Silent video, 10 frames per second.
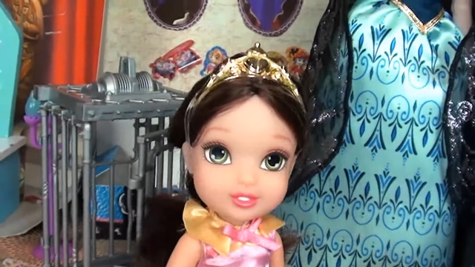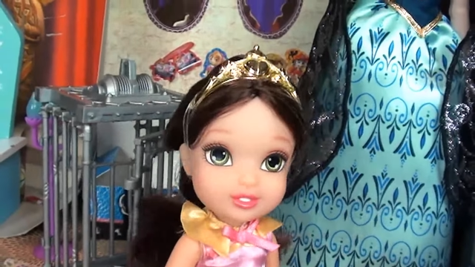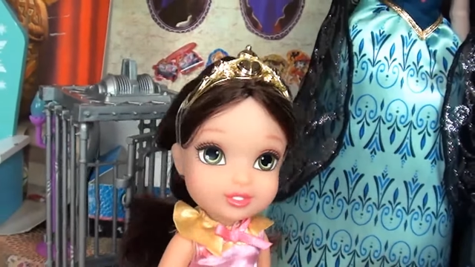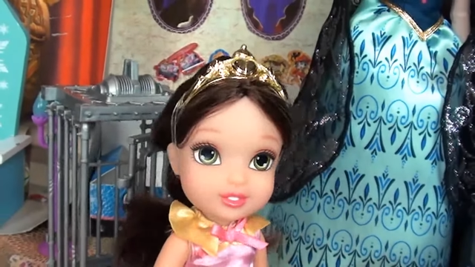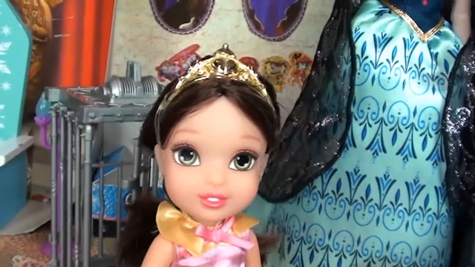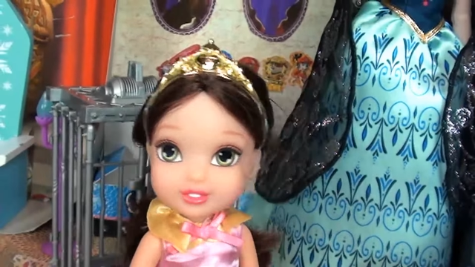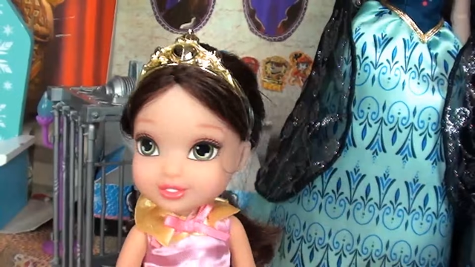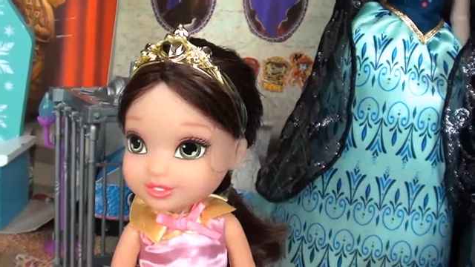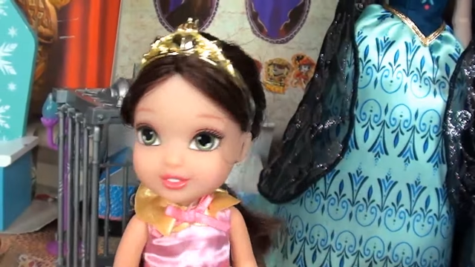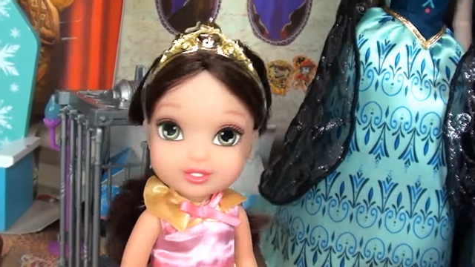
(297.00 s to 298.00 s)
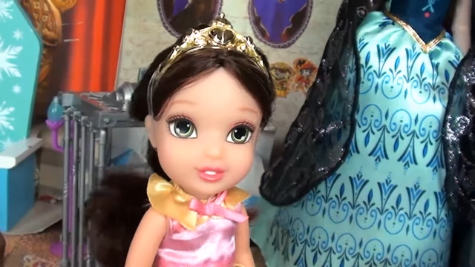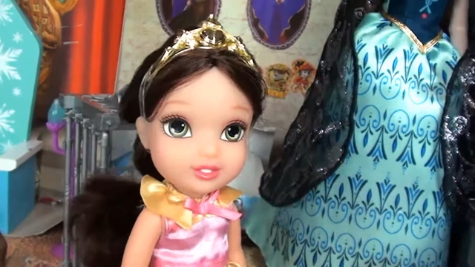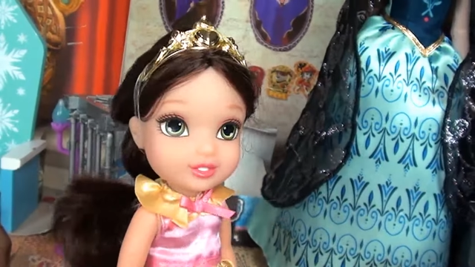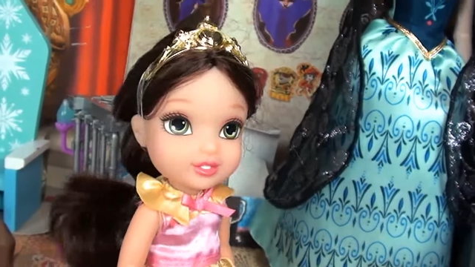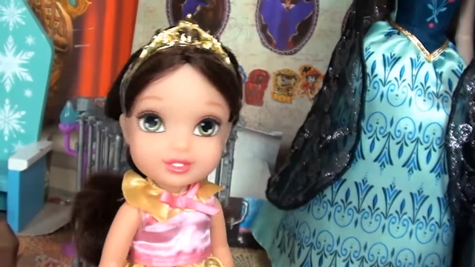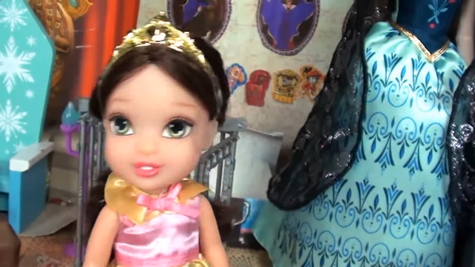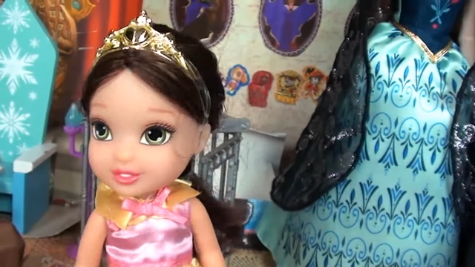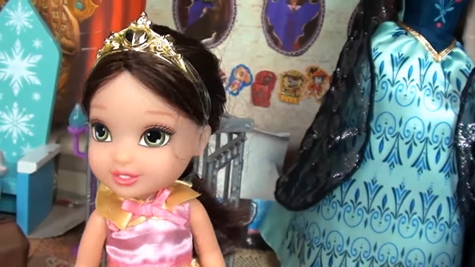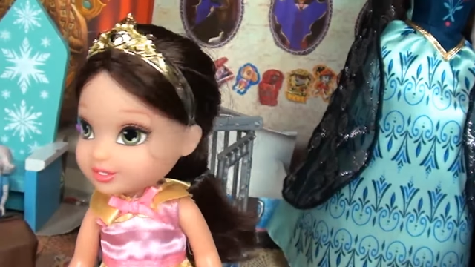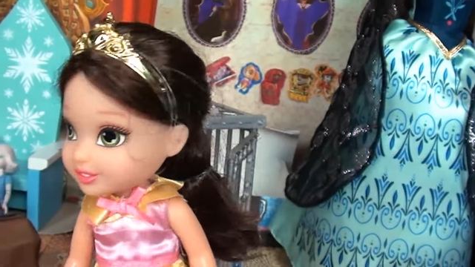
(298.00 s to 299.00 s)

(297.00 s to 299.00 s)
I love all sorts of curious